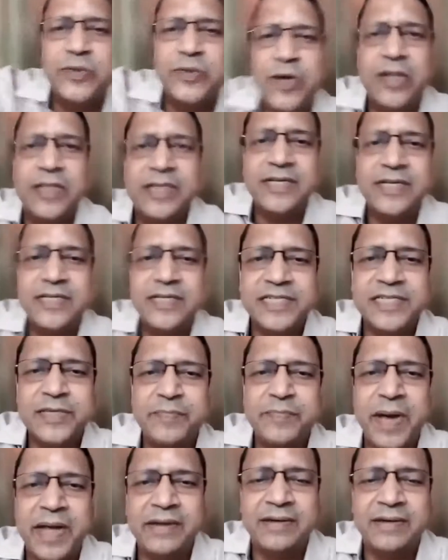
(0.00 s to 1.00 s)
to all the
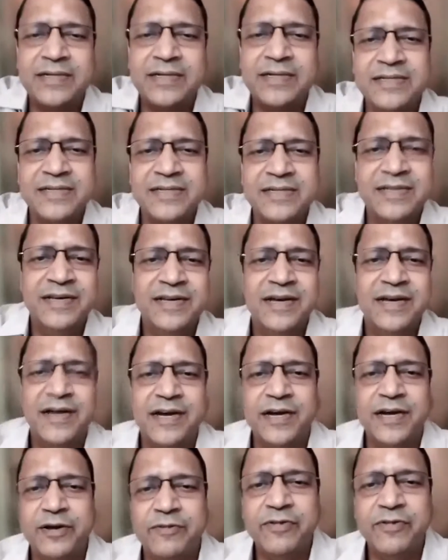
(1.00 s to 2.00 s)
esteemed panelists.
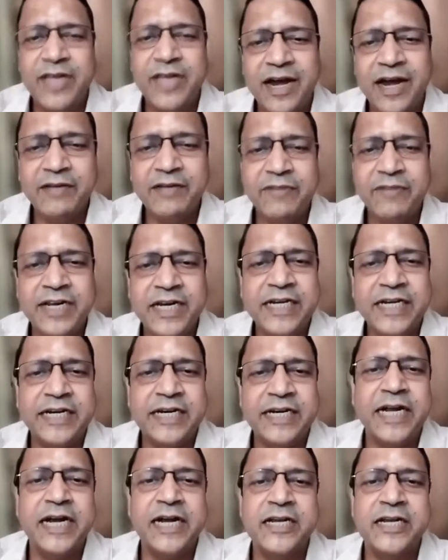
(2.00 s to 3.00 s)
We had a very
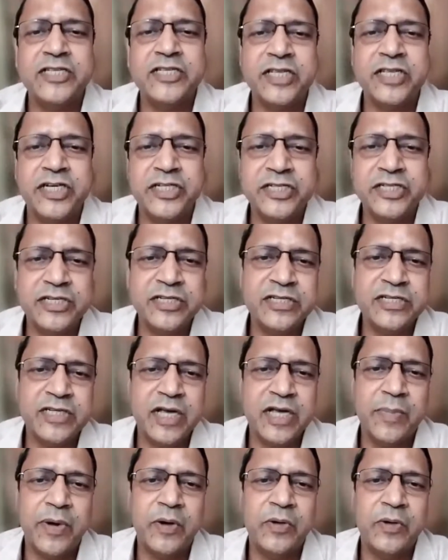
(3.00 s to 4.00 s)
detailed
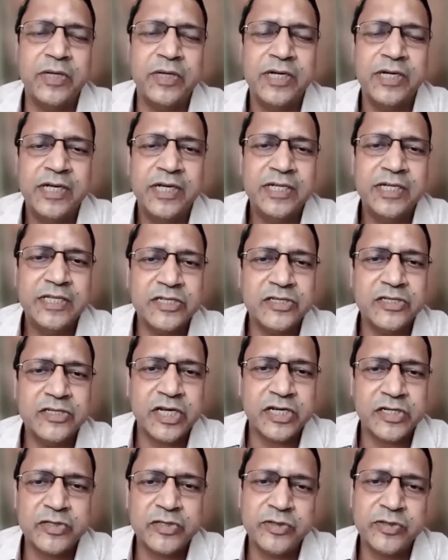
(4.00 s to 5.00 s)
discussions about the
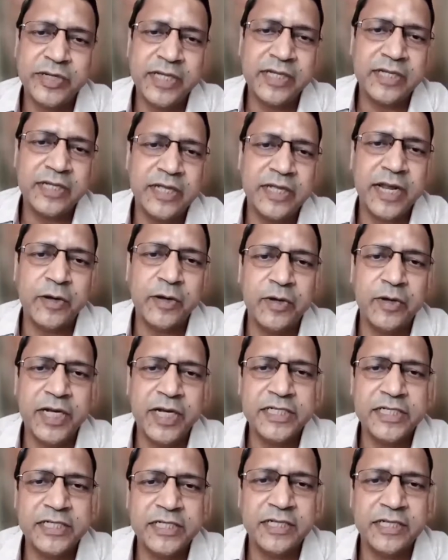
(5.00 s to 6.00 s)
structuring, the
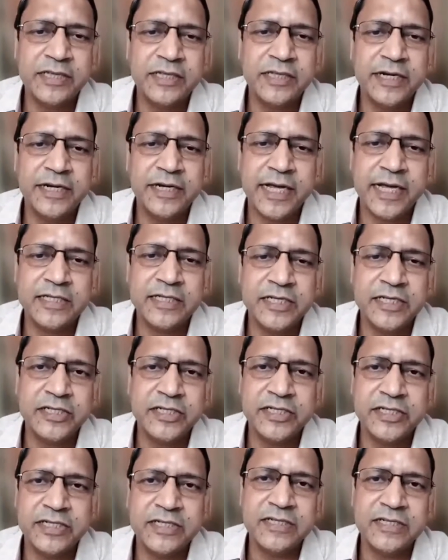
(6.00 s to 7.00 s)
regulation, the
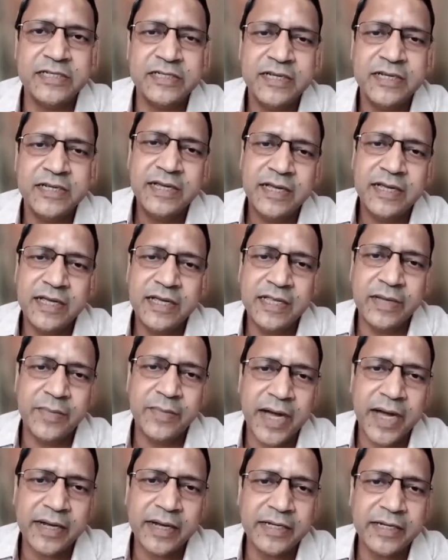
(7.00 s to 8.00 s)
taxations, and the
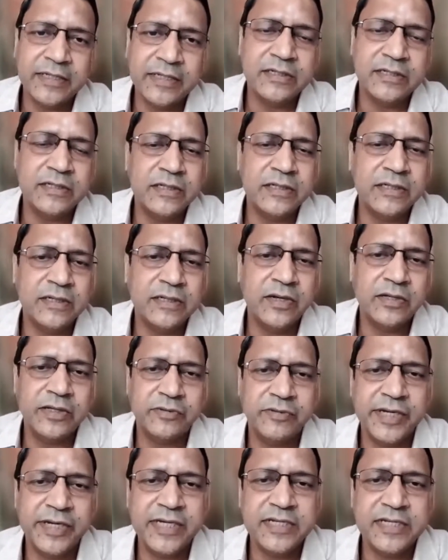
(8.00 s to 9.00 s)
market on
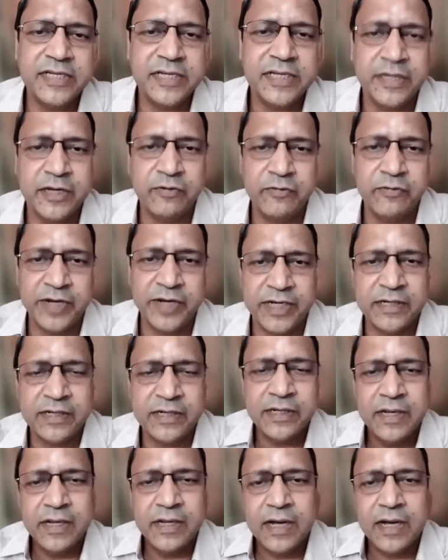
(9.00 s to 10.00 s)
the REITs and InvIT.
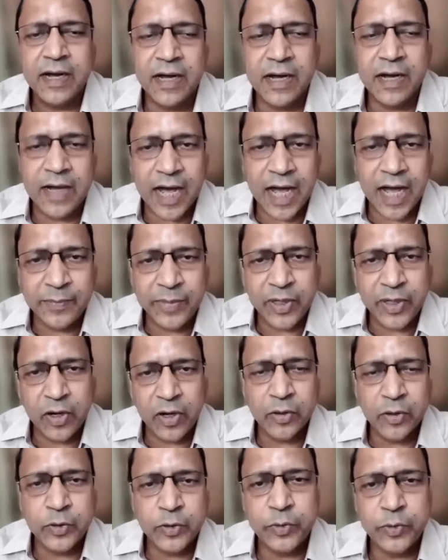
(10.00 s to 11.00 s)
I
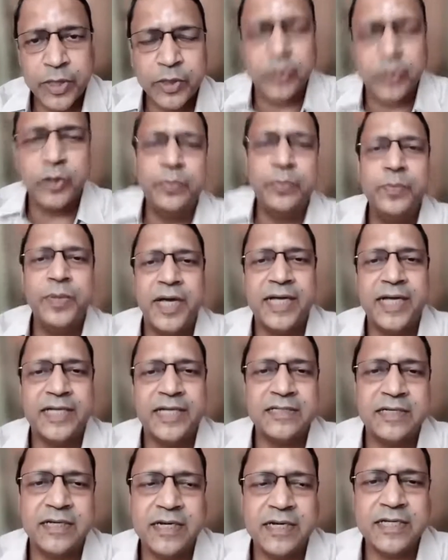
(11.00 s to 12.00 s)
belong to a group,
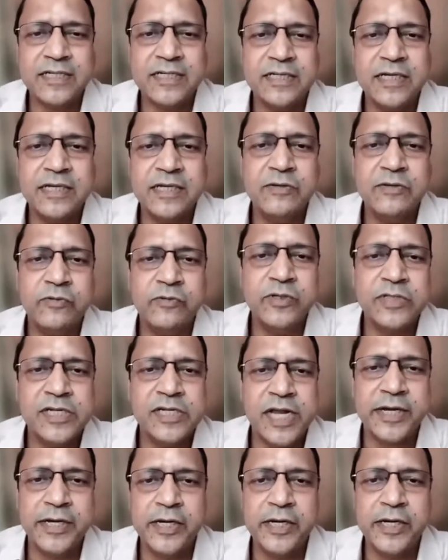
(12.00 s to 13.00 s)
as Sarah said, who
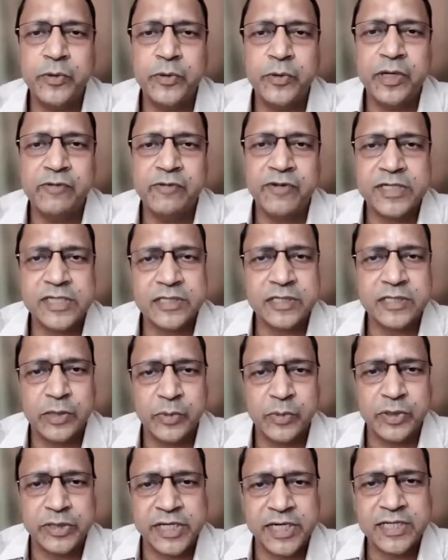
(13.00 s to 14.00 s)
is lending to
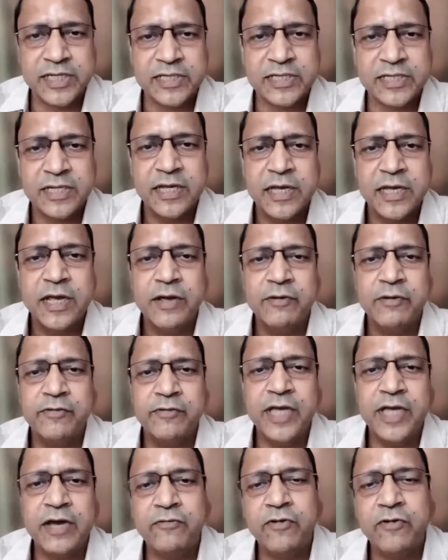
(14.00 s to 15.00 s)
infrastructure projects.
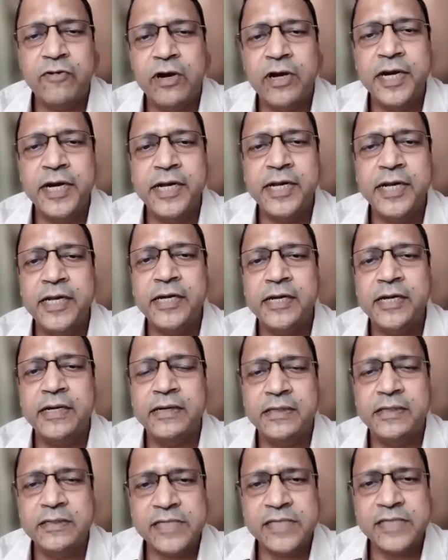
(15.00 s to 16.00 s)
We have
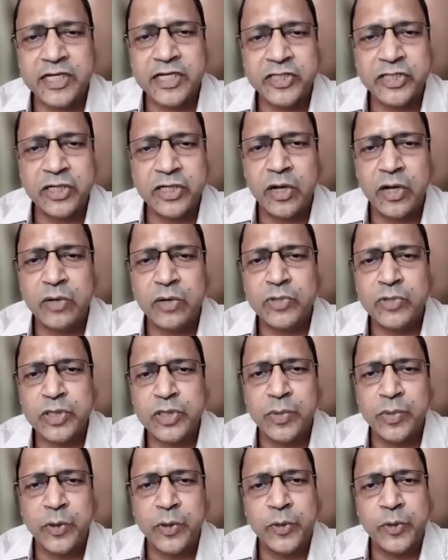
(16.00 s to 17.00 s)
already sanctioned
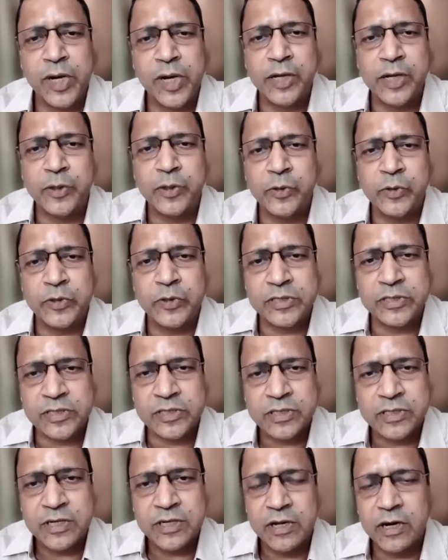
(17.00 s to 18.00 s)
almost about 2 lakh
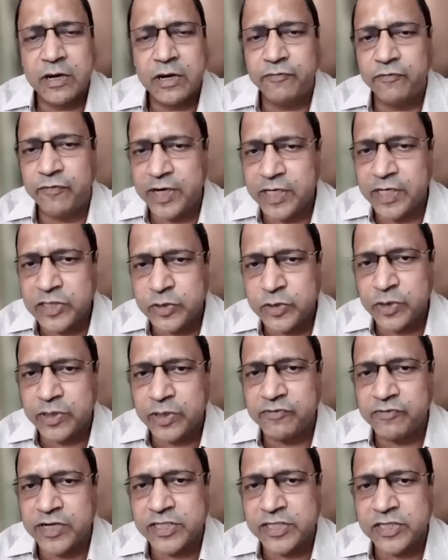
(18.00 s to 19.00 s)
crores of funds to
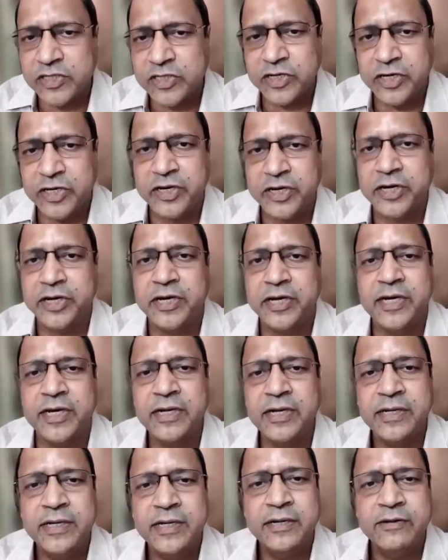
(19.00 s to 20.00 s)
infrastructure in
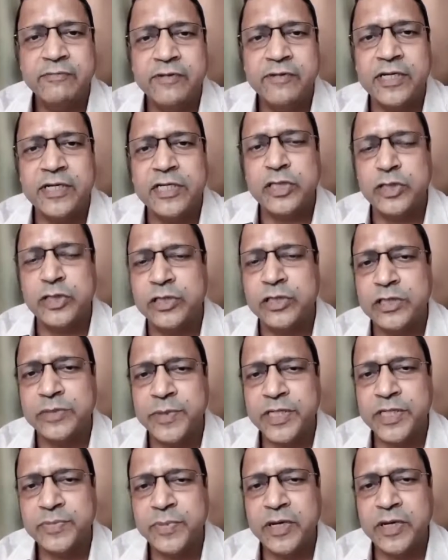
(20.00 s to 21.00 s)
India, where there is a
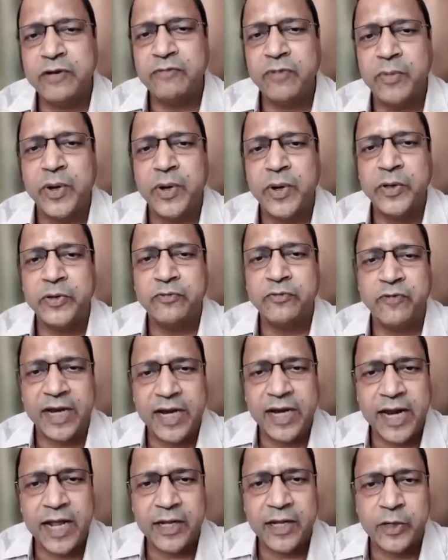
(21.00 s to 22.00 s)
disbursement of about
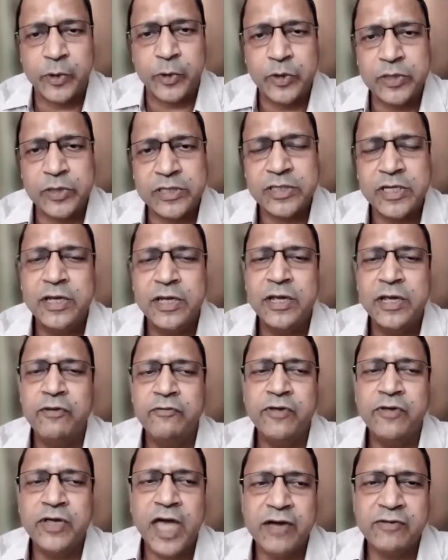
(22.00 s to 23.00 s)
1 lakh crores.
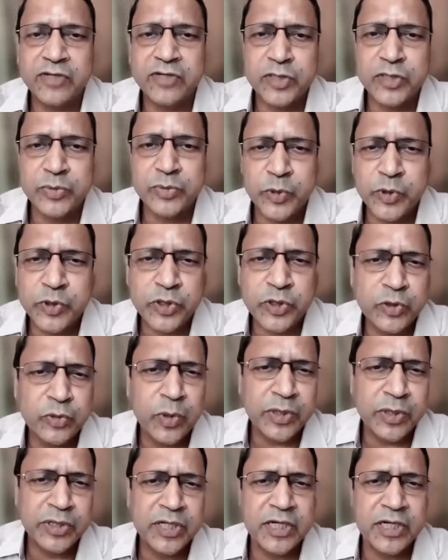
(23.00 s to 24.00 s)
We have exposure to
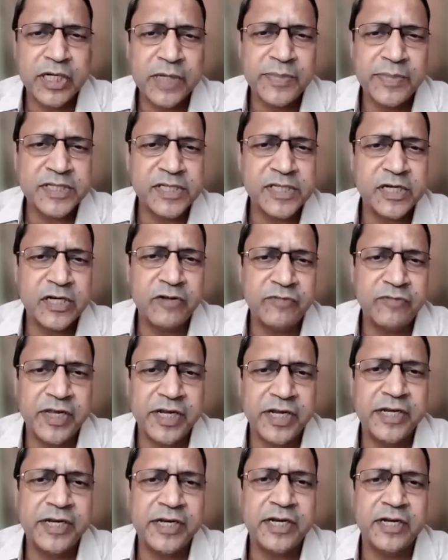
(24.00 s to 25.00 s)
about 30% of
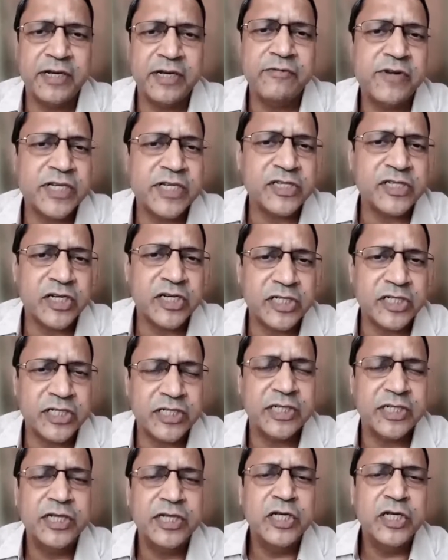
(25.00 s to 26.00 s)
the Indian
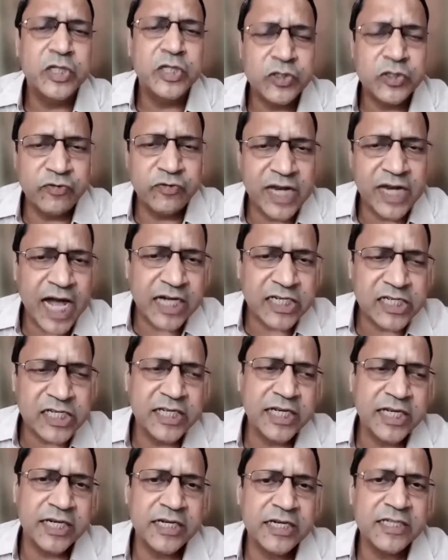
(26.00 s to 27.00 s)
infrastructure. So we
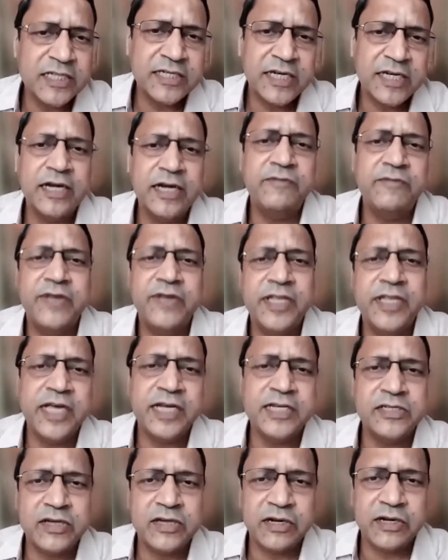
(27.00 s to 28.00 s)
largely understand where
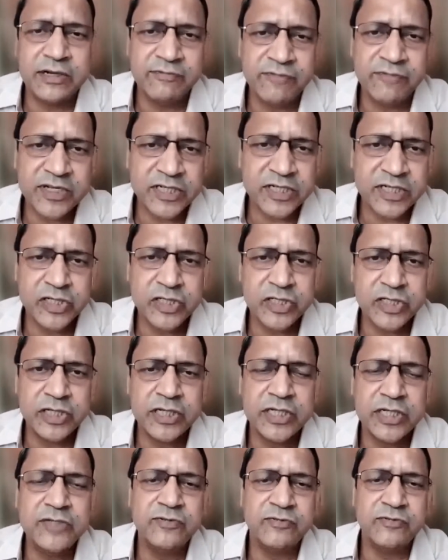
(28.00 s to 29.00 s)
the
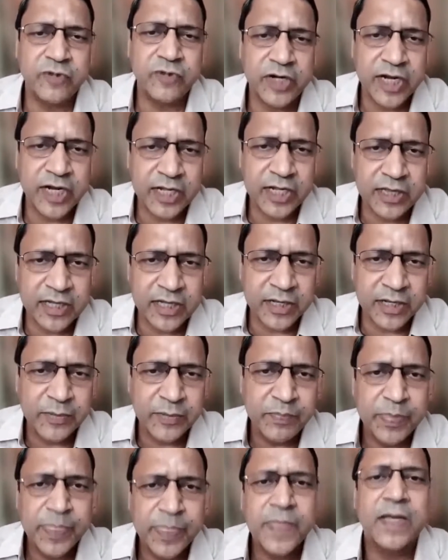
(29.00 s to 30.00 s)
infrastructure is, what are the
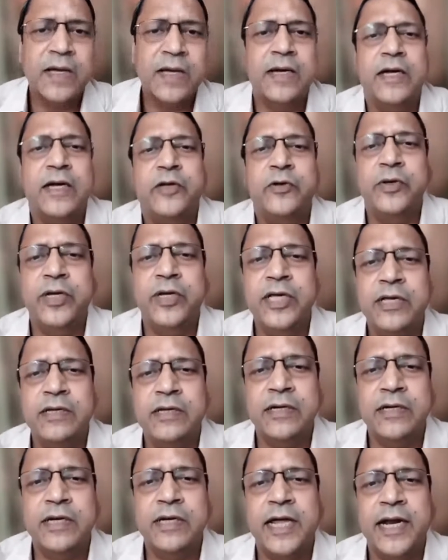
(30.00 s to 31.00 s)

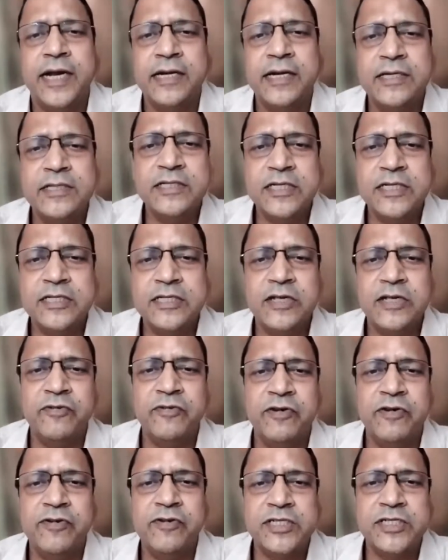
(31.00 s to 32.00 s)
unique characteristics
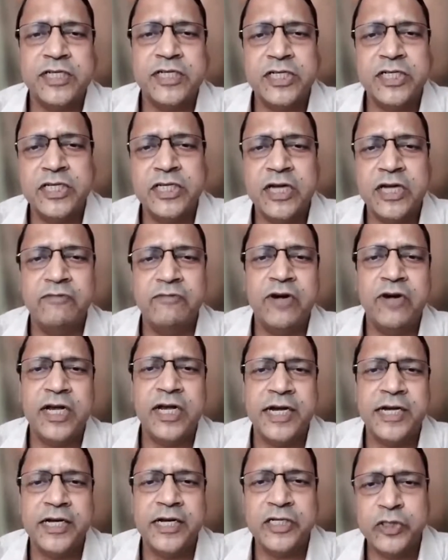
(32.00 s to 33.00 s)
of infrastructure, and
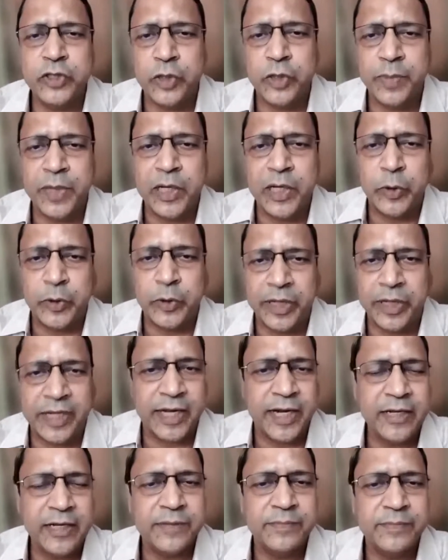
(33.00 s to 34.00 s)
what lenders should be
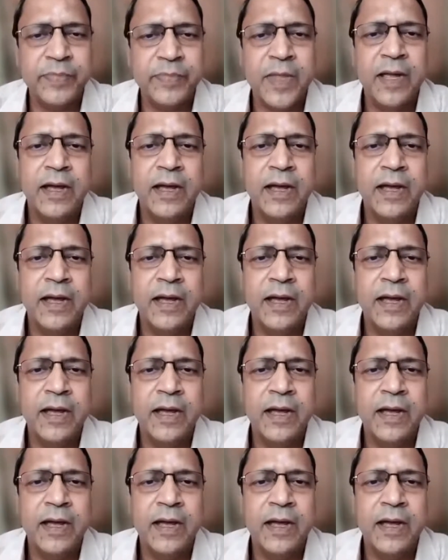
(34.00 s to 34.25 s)
looking at.